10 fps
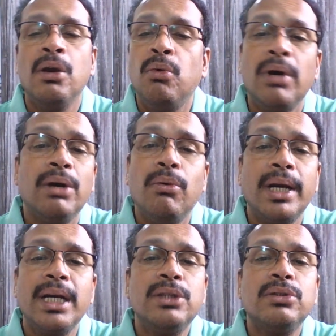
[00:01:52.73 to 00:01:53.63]

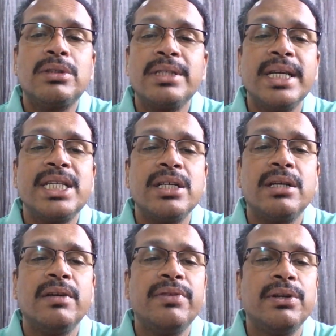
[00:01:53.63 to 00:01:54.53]
what are those nature
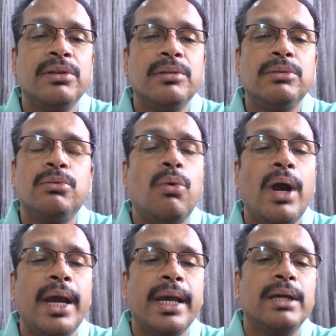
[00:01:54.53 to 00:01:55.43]
of, you know,
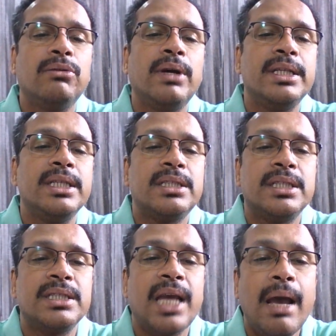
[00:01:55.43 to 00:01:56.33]
why these
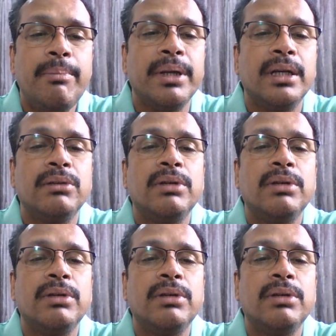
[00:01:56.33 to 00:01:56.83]
things happen?